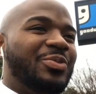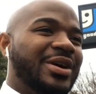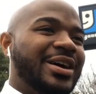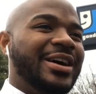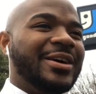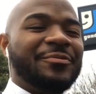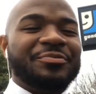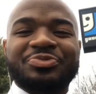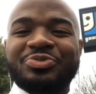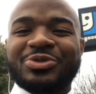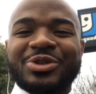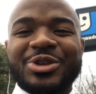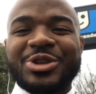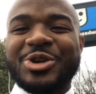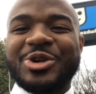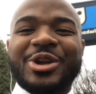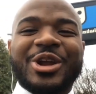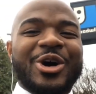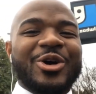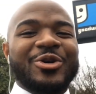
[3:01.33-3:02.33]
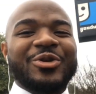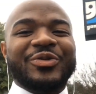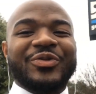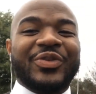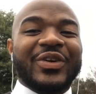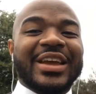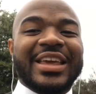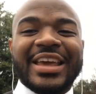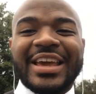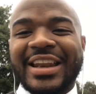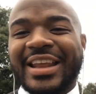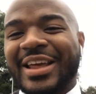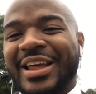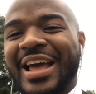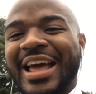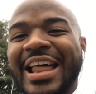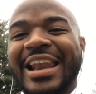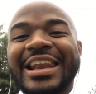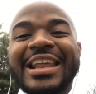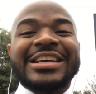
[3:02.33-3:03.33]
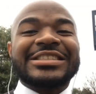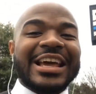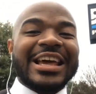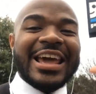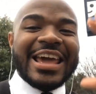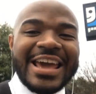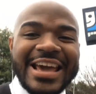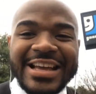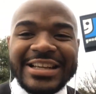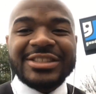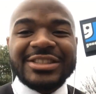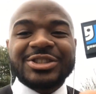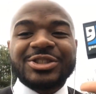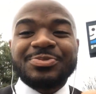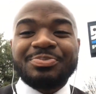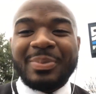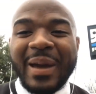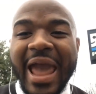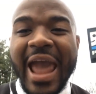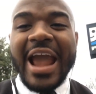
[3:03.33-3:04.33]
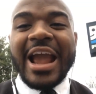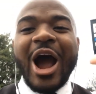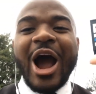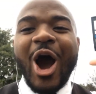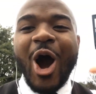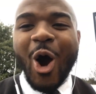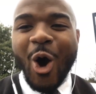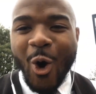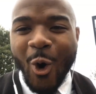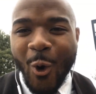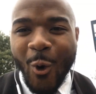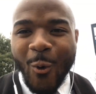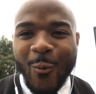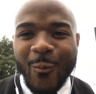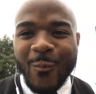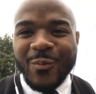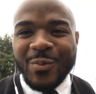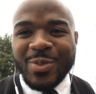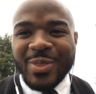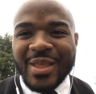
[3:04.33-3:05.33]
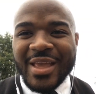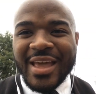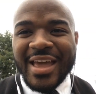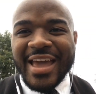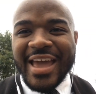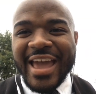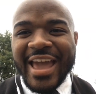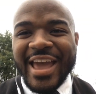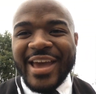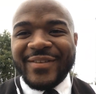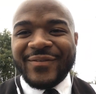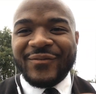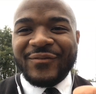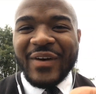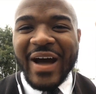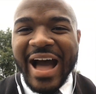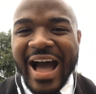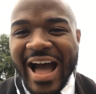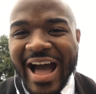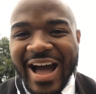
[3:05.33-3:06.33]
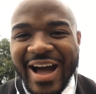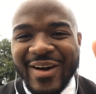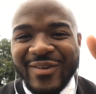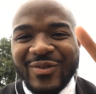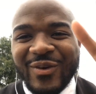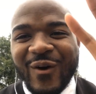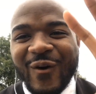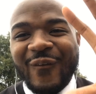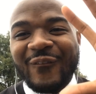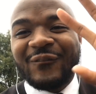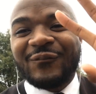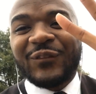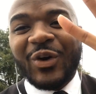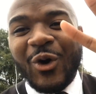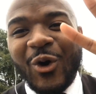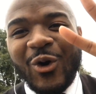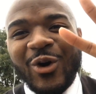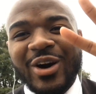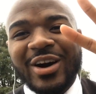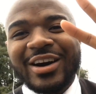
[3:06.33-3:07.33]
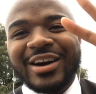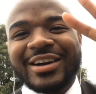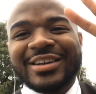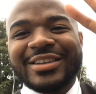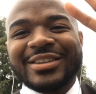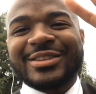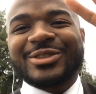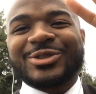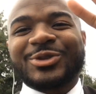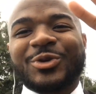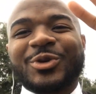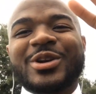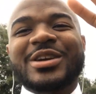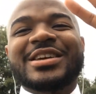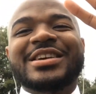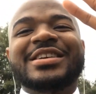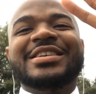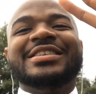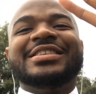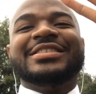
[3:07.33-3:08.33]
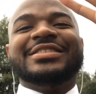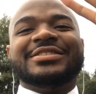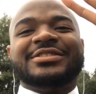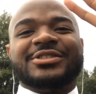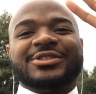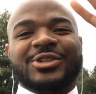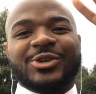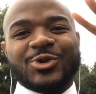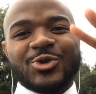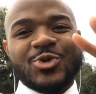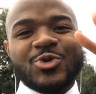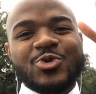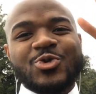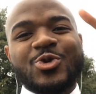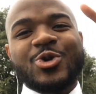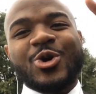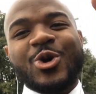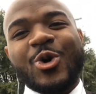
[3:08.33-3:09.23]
But you know, forget it. Let's head back home in 5, 4, 3, 2,